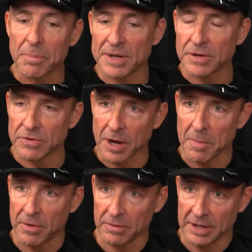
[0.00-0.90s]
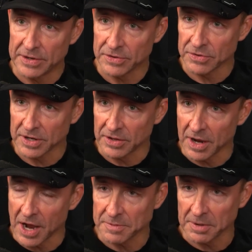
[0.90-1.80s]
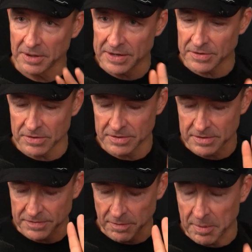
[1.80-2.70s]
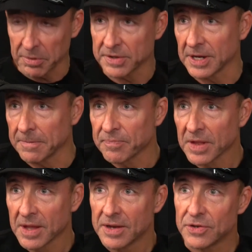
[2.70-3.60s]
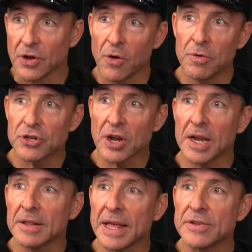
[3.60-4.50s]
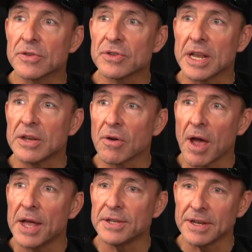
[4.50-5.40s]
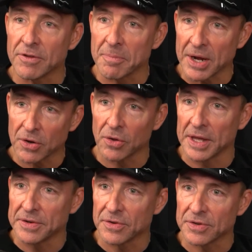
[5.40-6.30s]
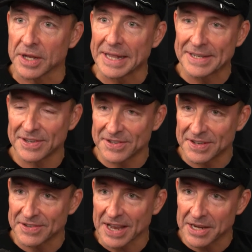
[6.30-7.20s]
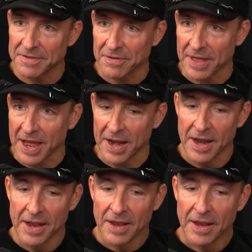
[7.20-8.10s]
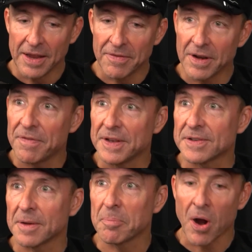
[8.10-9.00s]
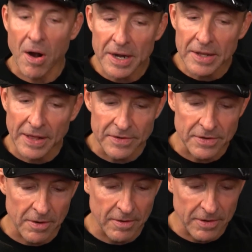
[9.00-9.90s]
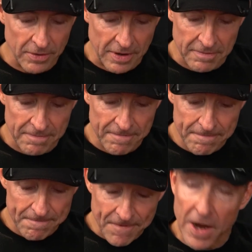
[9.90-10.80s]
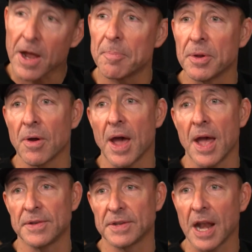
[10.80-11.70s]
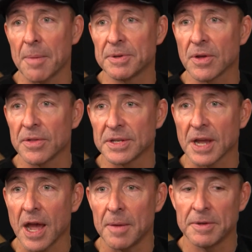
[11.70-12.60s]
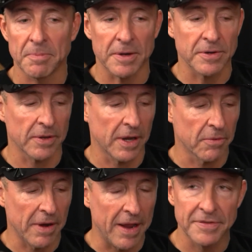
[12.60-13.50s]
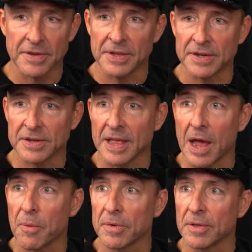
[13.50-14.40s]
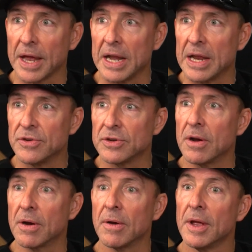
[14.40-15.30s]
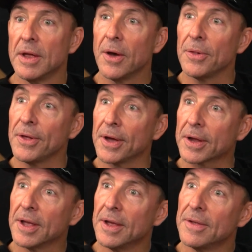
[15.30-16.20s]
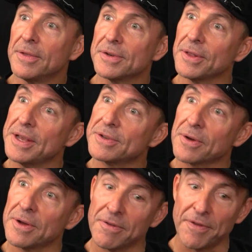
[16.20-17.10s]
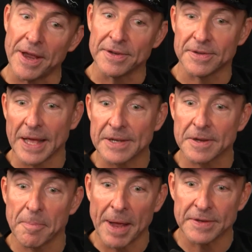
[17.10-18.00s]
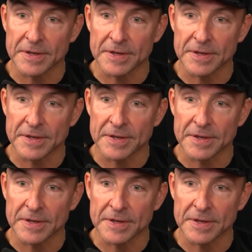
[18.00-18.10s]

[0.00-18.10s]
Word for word: basically, you're talking about lasers in the eyes, but lasers, just for people listening, don't shine lasers in your eyes, even medical lasers, unless it's designed for that. Even if it's a party laser, you can fuck up your eyes. It happens all the time, especially at raves and things like that, where the lighting engineer, oh, look, there's a laser on your face. That's a bad